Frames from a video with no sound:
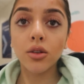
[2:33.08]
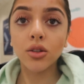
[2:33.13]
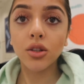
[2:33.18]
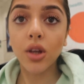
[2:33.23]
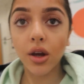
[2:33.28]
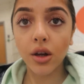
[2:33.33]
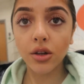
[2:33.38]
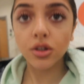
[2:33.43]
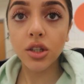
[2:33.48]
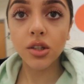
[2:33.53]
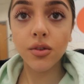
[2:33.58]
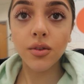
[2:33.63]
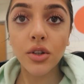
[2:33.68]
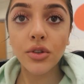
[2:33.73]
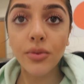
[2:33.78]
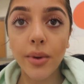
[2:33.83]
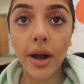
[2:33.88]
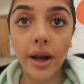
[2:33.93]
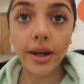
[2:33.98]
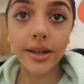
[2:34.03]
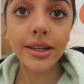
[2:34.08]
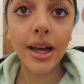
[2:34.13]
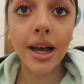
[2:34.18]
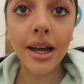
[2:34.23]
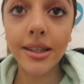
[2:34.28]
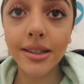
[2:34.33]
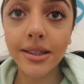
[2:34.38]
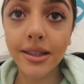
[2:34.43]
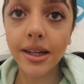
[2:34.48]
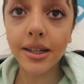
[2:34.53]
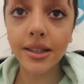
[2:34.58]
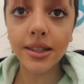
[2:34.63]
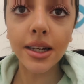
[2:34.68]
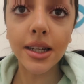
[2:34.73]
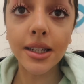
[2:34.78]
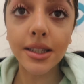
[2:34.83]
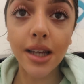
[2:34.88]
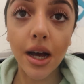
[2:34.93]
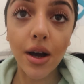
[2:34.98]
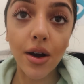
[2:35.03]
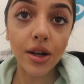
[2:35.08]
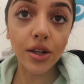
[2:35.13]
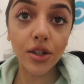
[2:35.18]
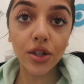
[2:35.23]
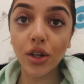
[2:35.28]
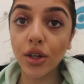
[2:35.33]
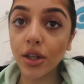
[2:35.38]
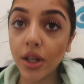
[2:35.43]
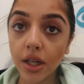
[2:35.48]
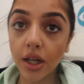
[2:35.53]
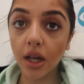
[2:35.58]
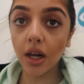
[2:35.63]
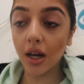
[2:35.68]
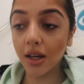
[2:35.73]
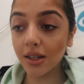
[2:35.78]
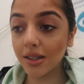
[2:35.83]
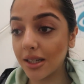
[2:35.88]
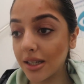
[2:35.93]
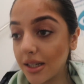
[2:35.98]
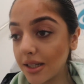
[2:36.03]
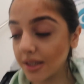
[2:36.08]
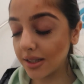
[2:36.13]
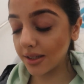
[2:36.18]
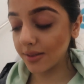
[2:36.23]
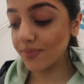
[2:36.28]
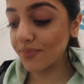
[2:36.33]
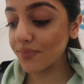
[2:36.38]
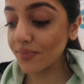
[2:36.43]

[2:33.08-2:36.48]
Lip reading: So I just finished my eye test and turns out I don't need glasses.